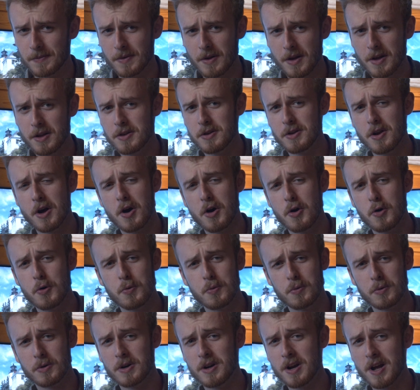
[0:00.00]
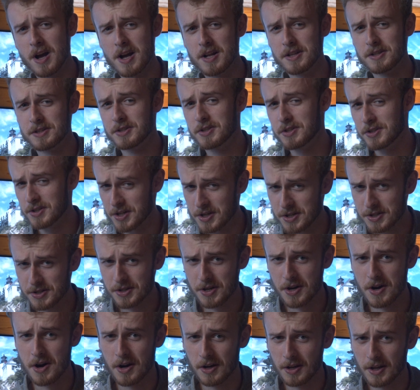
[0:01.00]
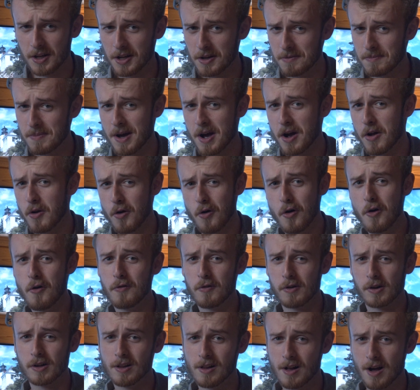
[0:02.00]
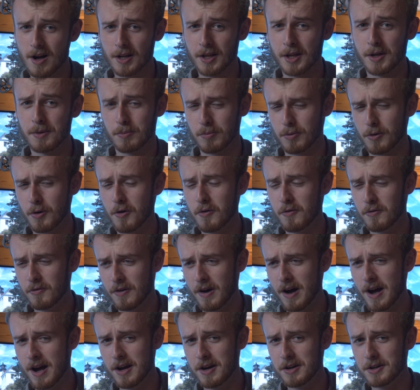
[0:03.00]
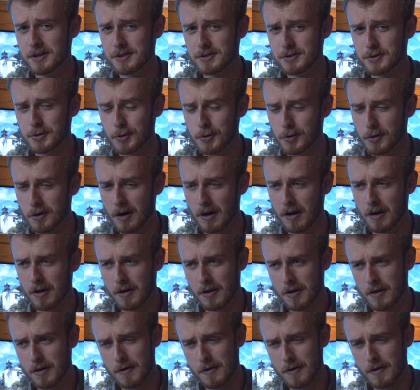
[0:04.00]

And no, we're not just talking about overclocking profiles or